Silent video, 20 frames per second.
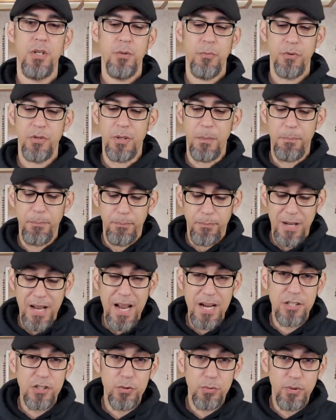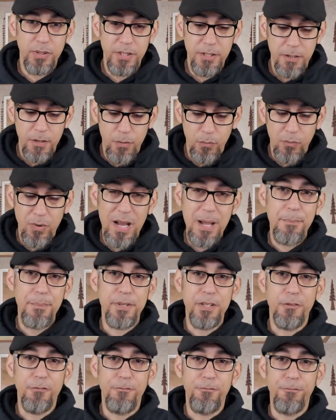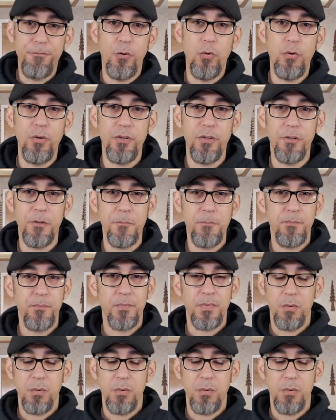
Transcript: We're gonna actually wrap it in foil